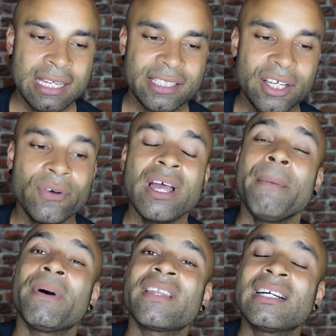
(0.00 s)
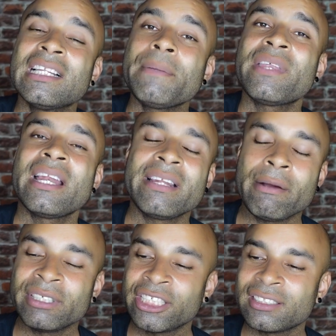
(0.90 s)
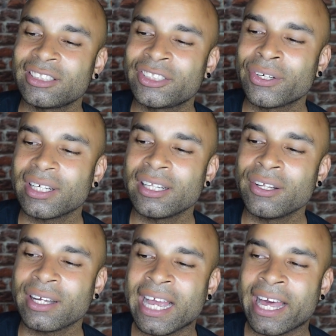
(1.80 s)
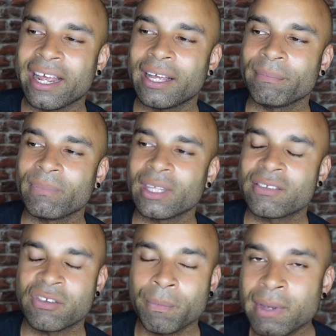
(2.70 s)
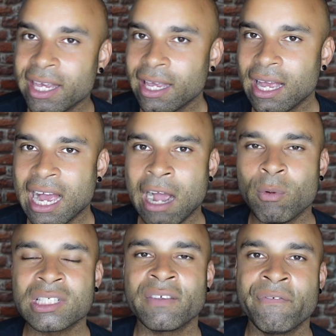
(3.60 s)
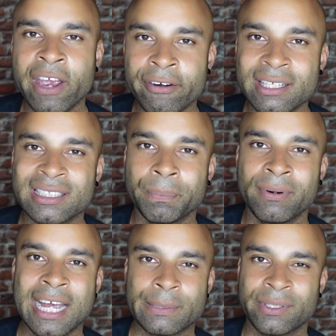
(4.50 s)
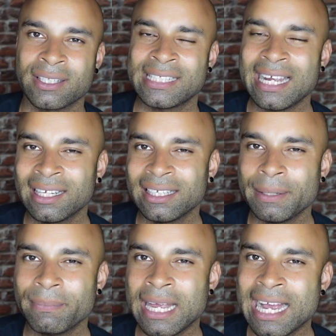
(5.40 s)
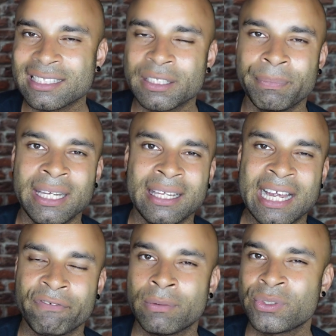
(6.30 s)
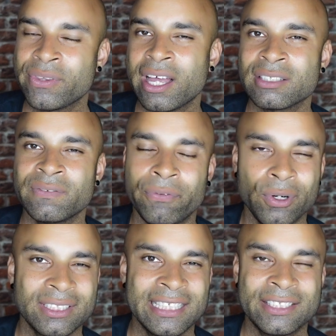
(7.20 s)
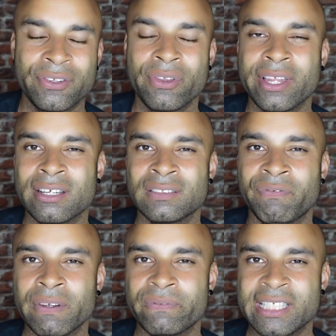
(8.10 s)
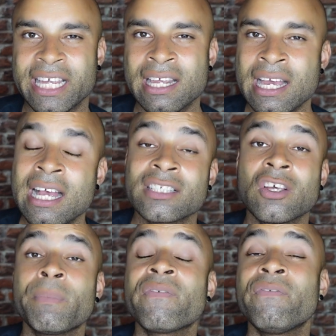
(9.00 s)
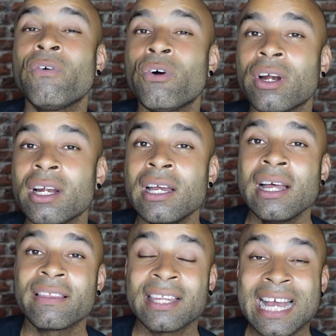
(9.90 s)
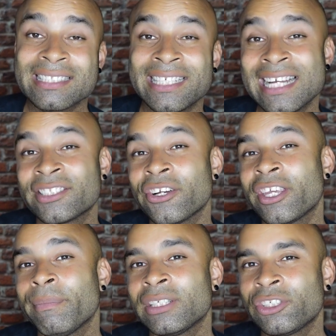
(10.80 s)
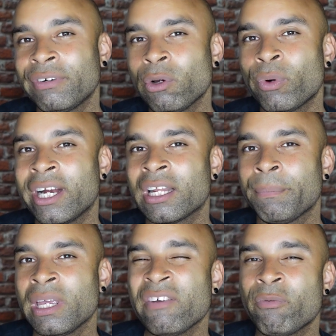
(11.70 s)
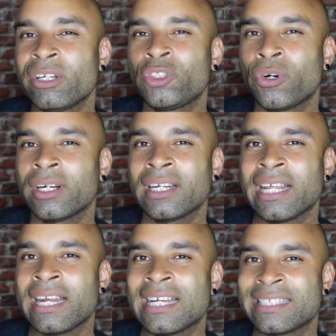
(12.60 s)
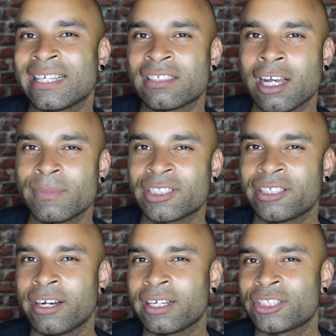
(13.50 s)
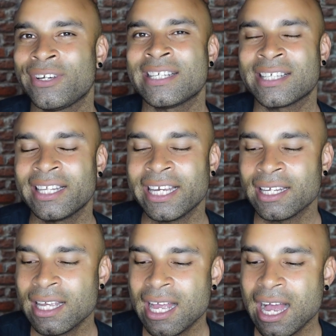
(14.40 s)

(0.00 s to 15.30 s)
So, but the clip that we just took a look at, to me, I was very surprised because that clip has to be like from 2014 to 2015. So before the Last Dance documentary where the beef with Jordan and Isiah Thomas started to escalate.